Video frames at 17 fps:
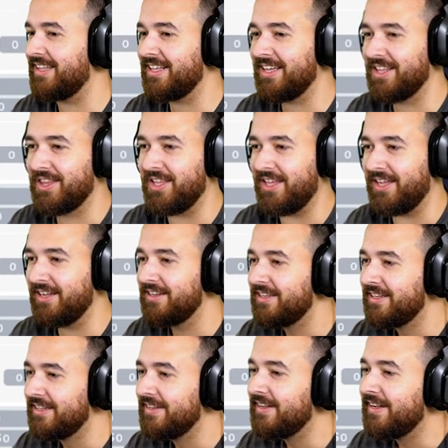that like a thing?
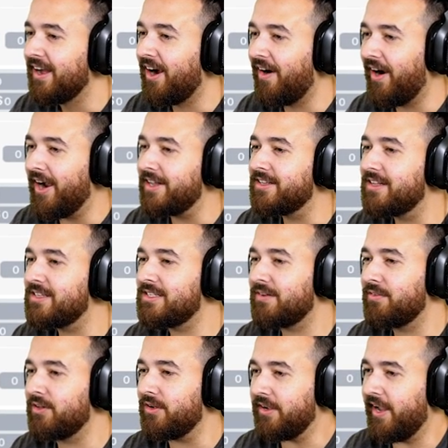All right, let's
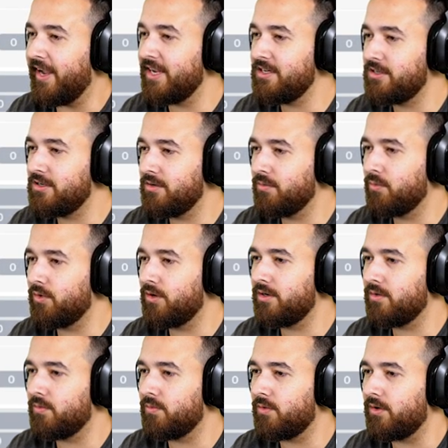have a look. Ancient
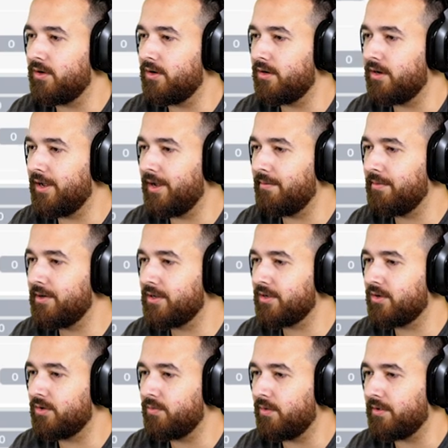wood one. Now we want a
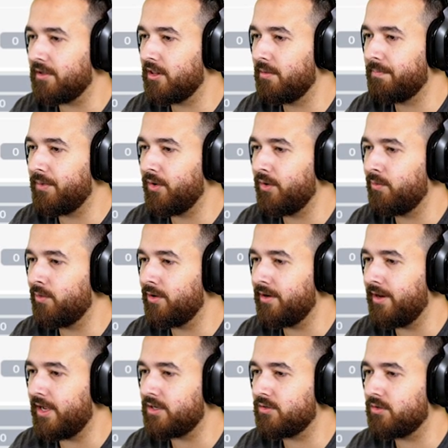good one. We got the bone one,
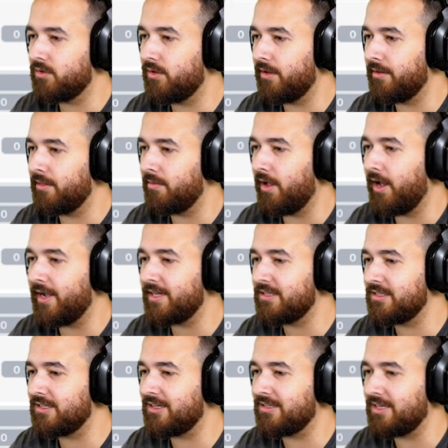natural, and the, I guess
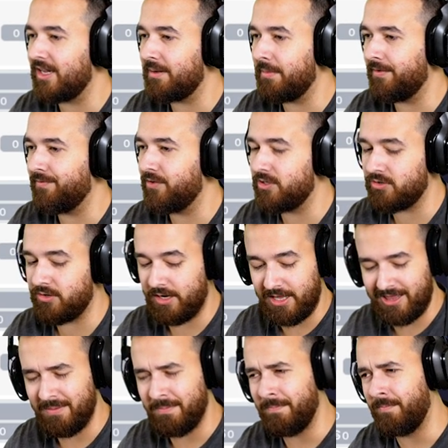it's the same inventory
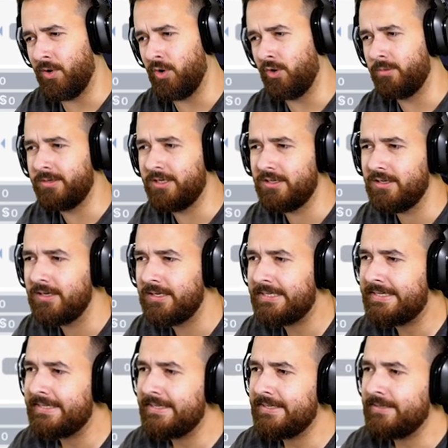at the moment.
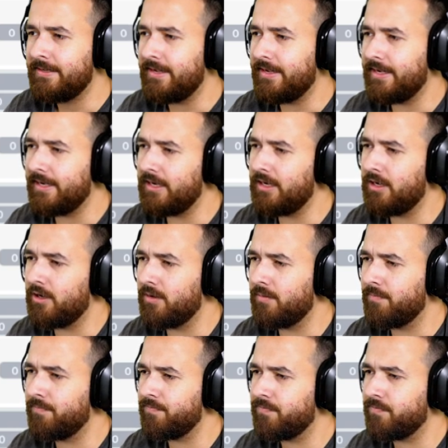
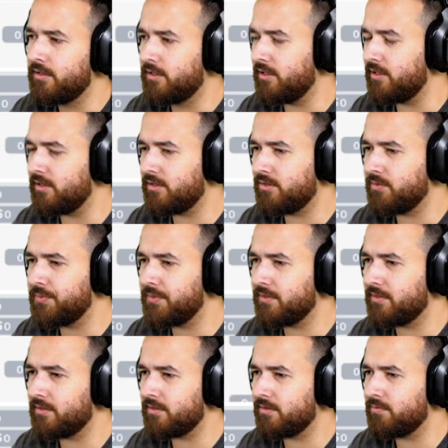Um, do, do
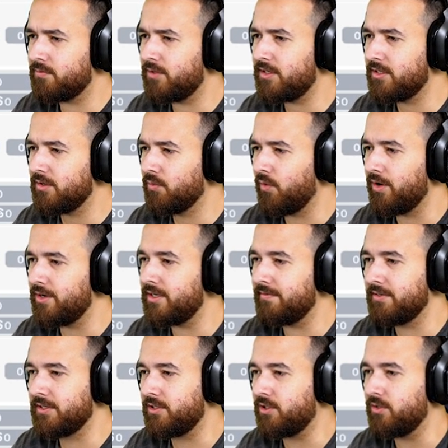what does a wand
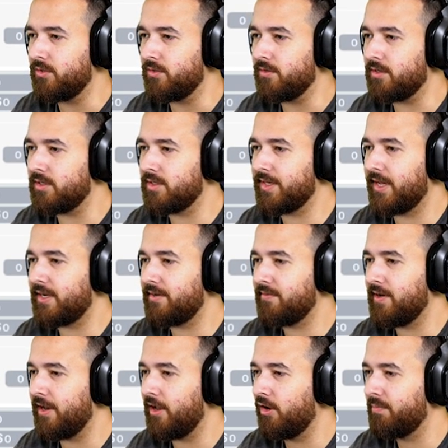even do? Does that
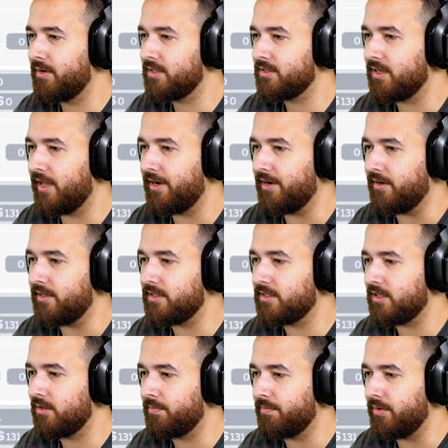even help us? I don't know. Let's
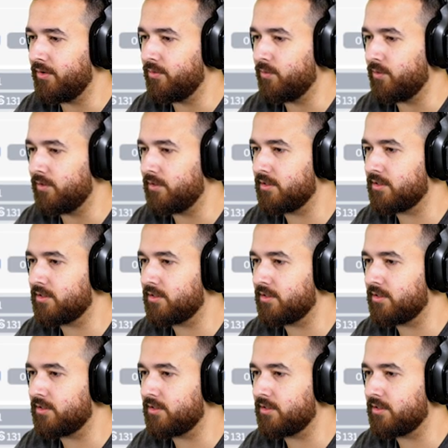get the bone one